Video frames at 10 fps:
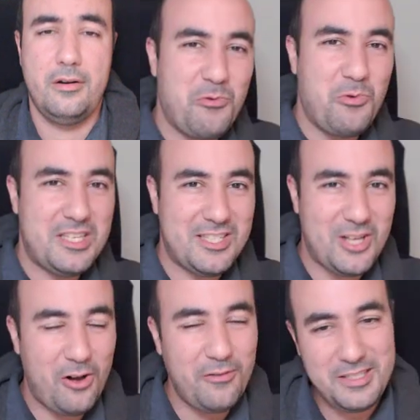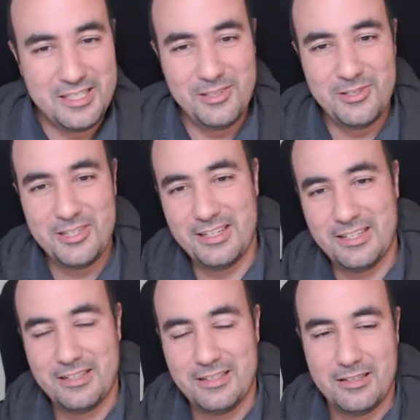We solved the solution.
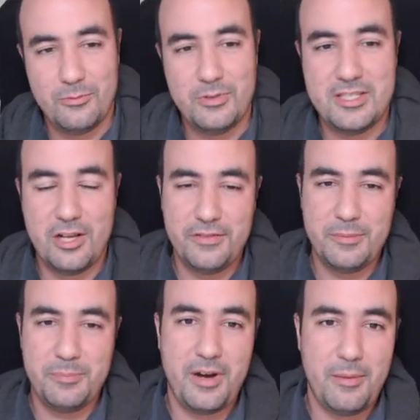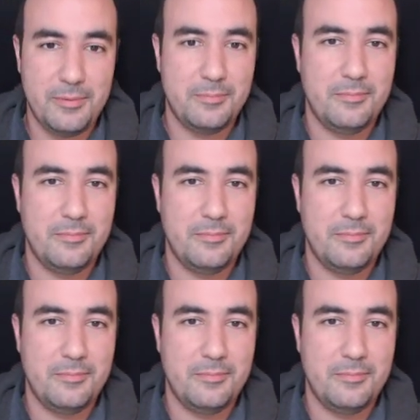We solved the problem.